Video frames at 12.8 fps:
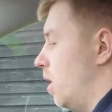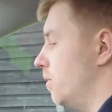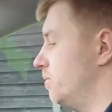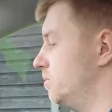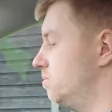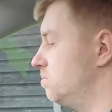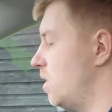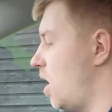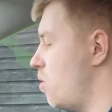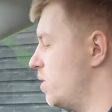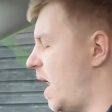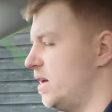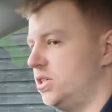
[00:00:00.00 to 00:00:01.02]
Got an
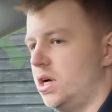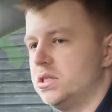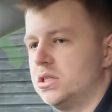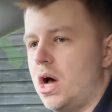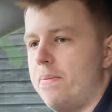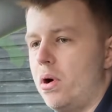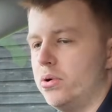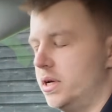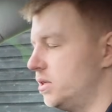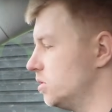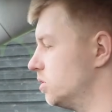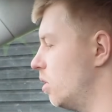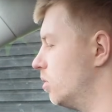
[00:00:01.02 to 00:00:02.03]
okay sized cup holder. It
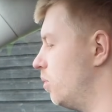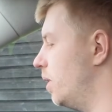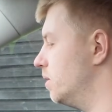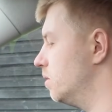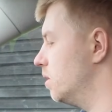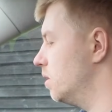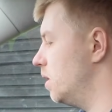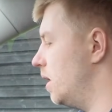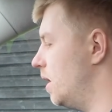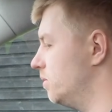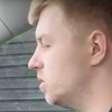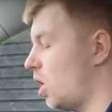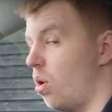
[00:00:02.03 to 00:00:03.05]
does go quite
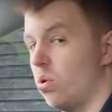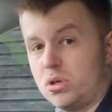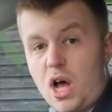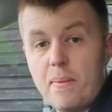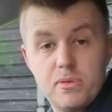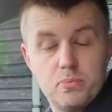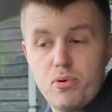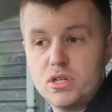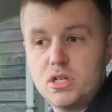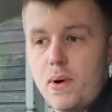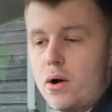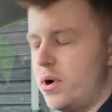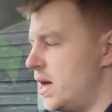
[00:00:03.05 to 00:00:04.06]
just hold cups
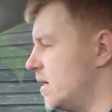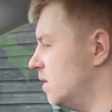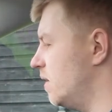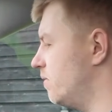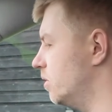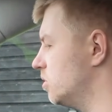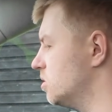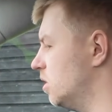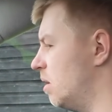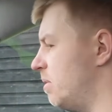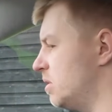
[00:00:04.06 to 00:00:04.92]
pretty well, even though it does look a